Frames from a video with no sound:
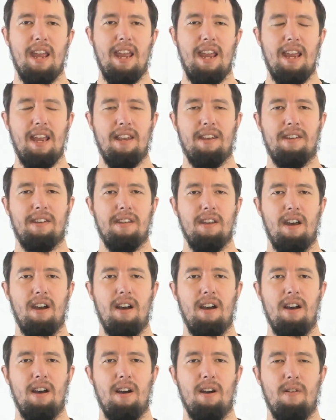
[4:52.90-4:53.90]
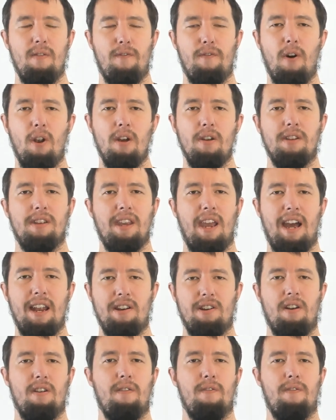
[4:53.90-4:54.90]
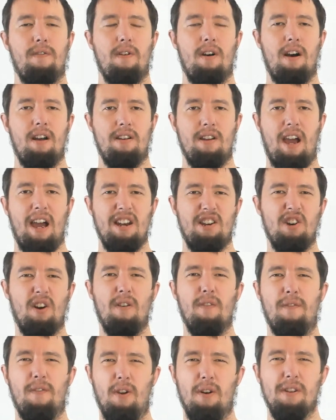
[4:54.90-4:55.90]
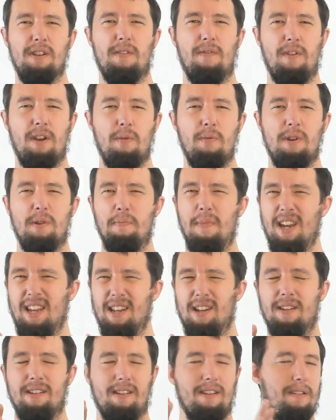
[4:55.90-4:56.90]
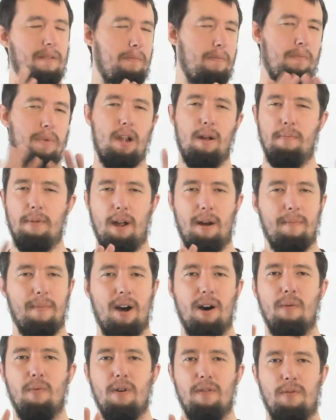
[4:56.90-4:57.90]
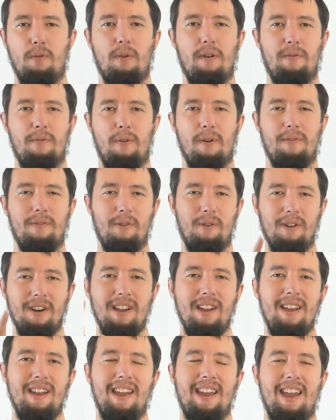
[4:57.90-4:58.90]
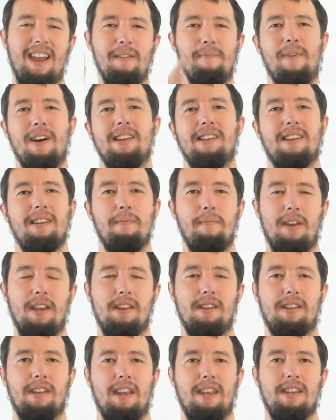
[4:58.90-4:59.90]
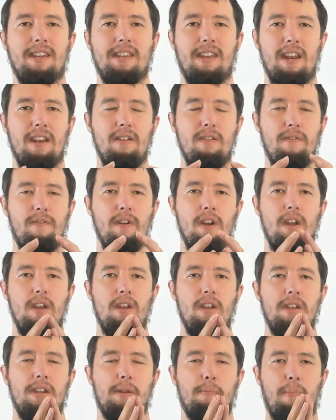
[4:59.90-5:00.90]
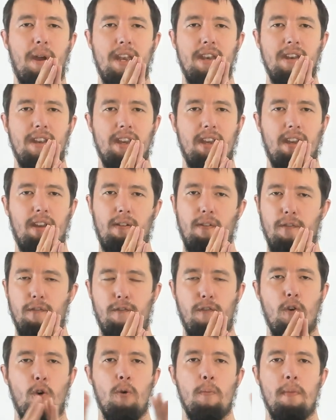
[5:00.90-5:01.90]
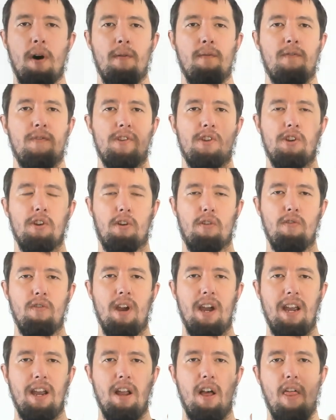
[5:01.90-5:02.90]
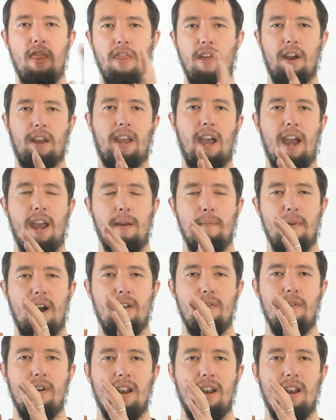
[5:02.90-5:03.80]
it follows the agile philosophy, which means blah blah blah, waffle waffle waffle. it basically means instead of spending 4 months to create the game and